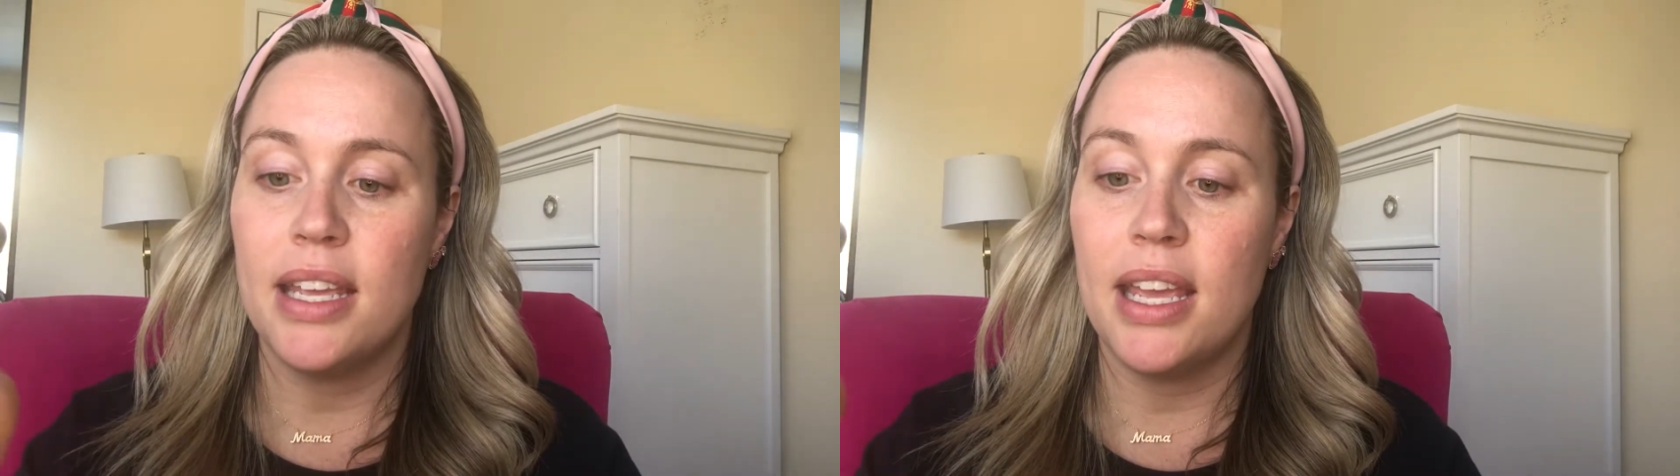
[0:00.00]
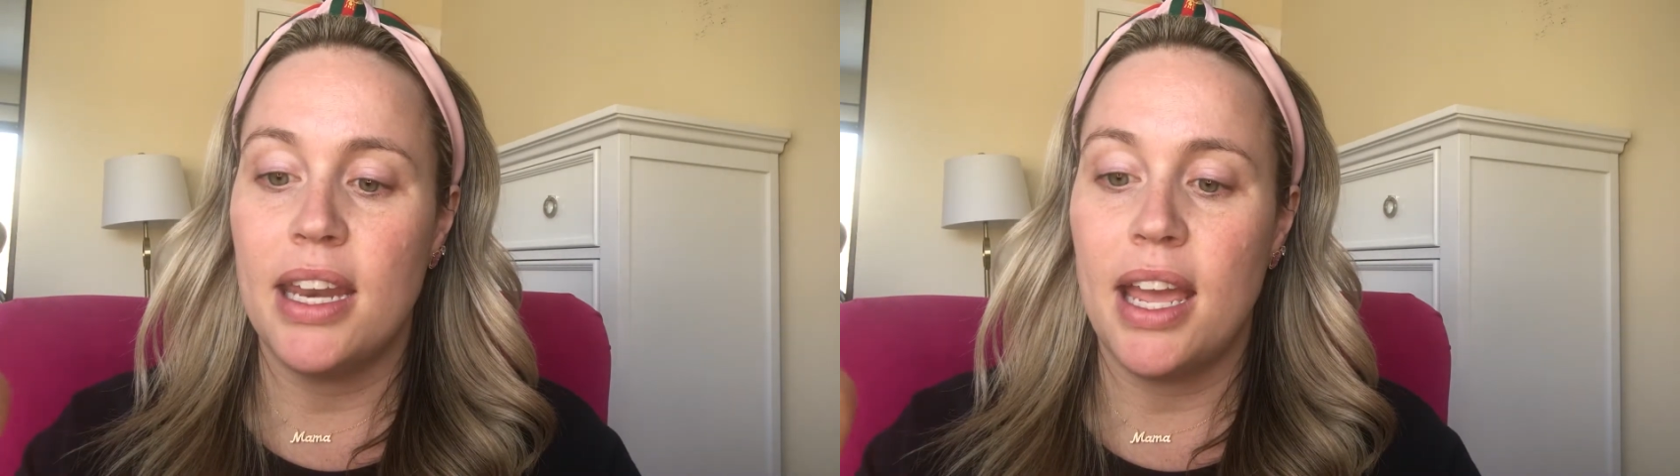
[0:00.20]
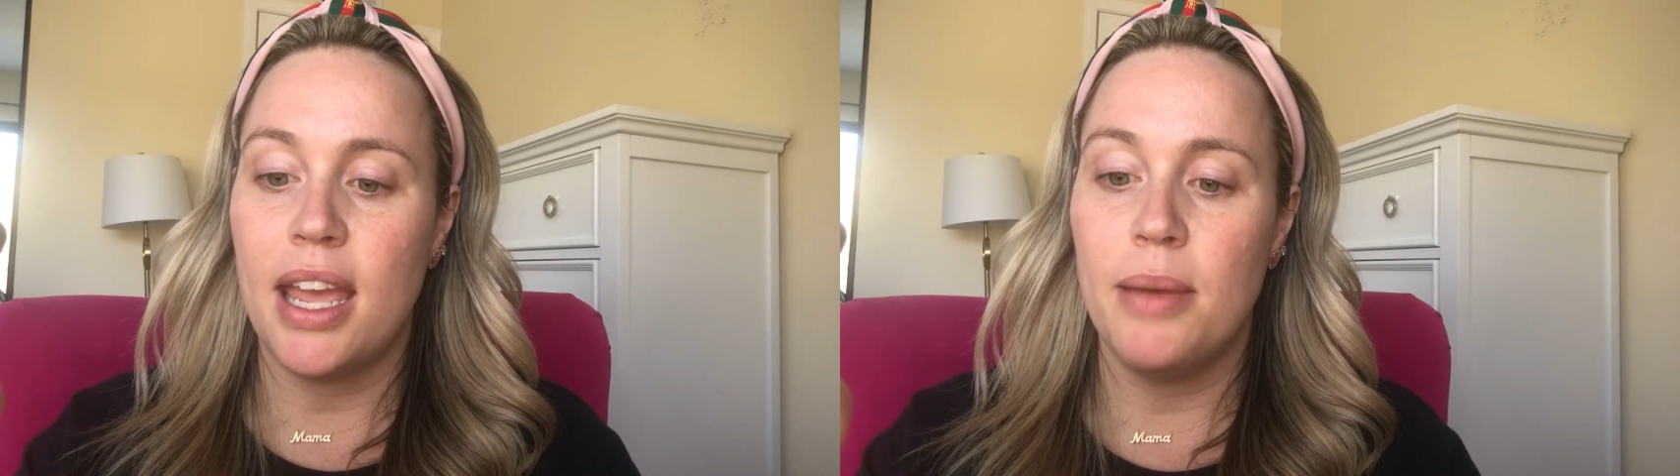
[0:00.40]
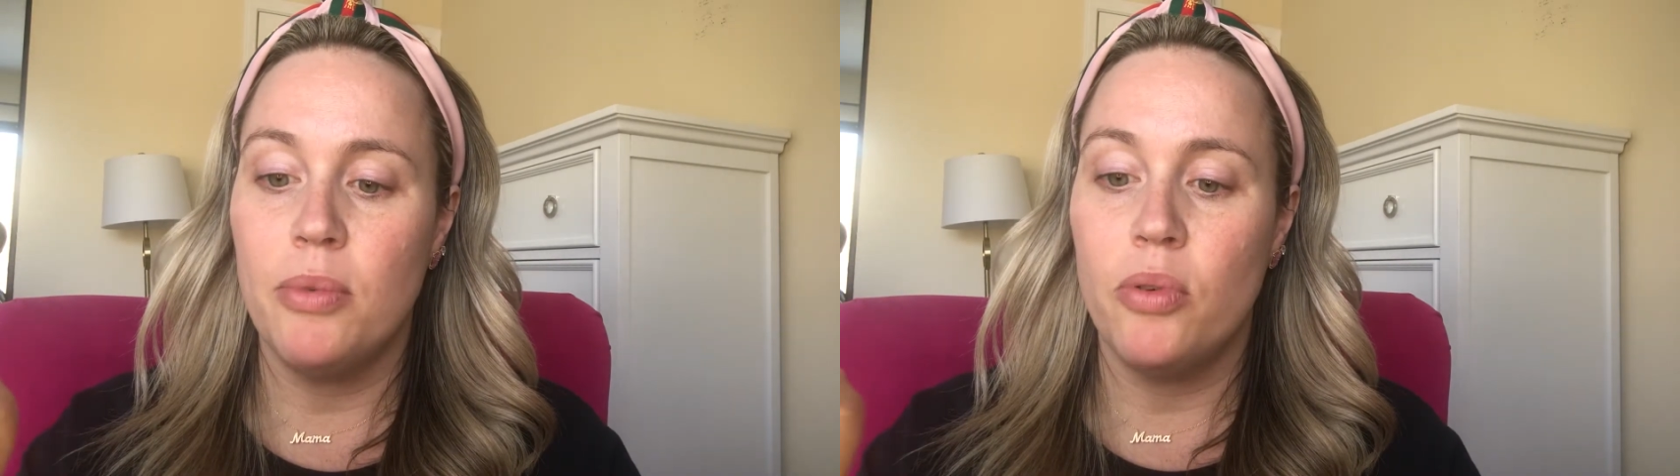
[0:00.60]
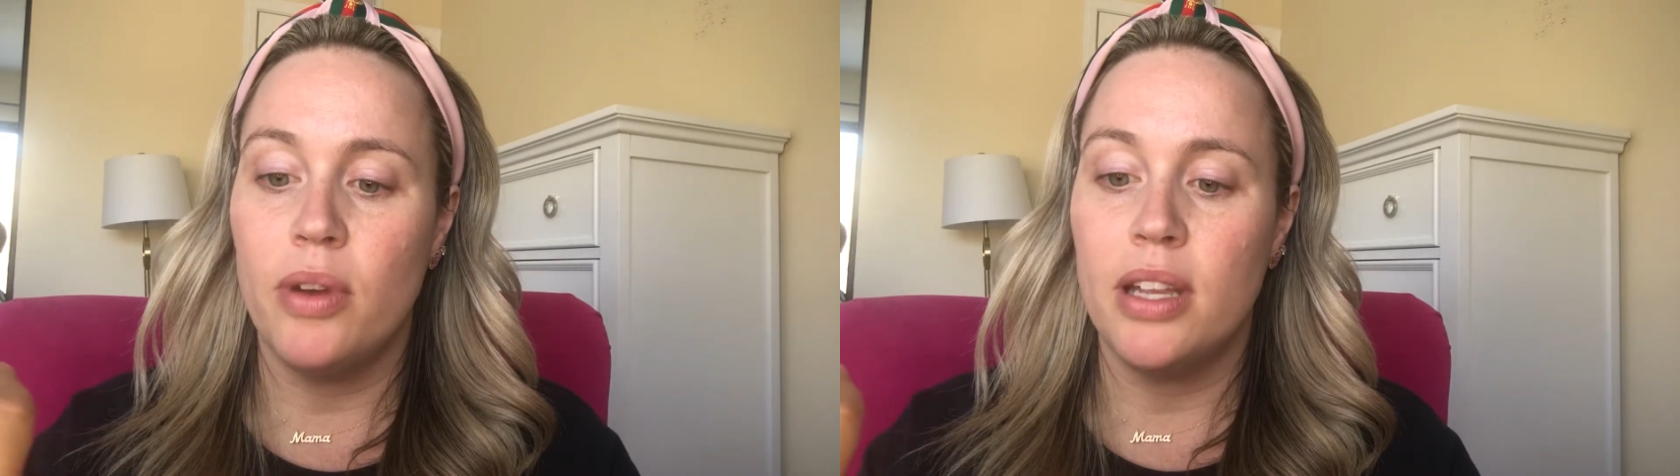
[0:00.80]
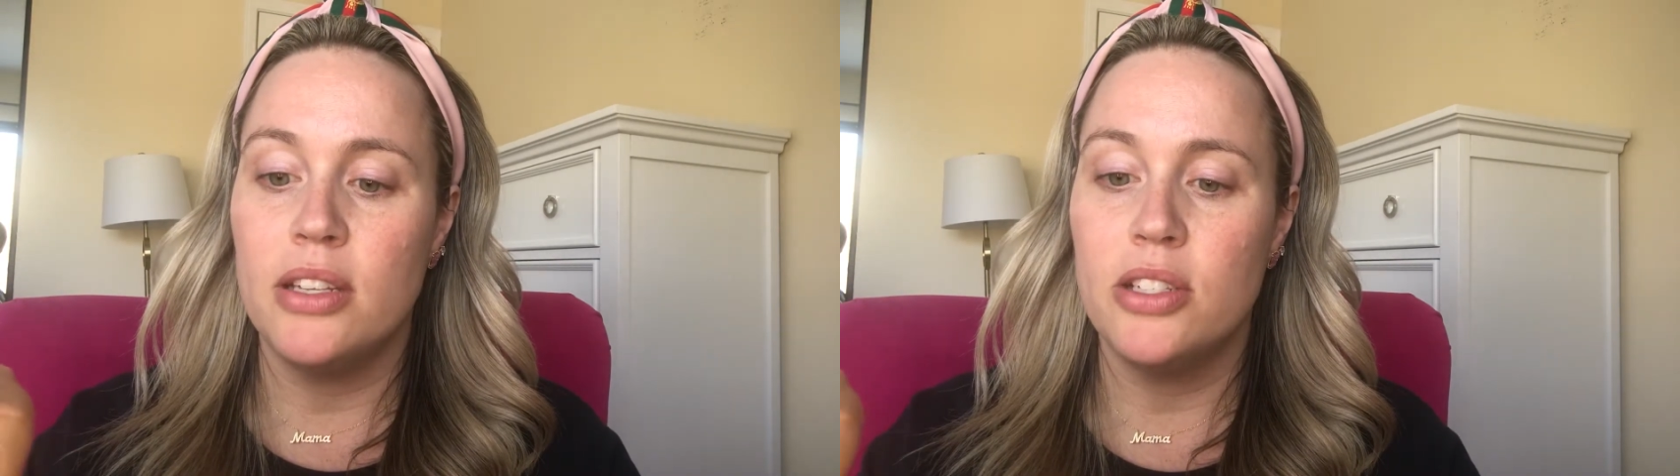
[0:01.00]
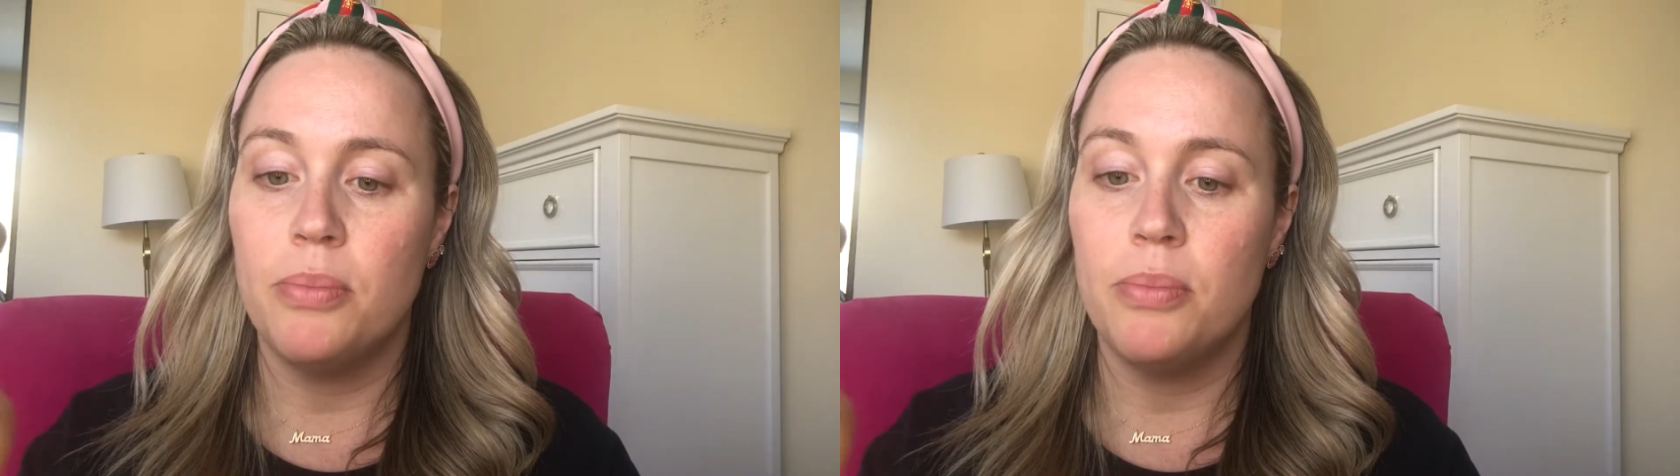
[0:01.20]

and I am going to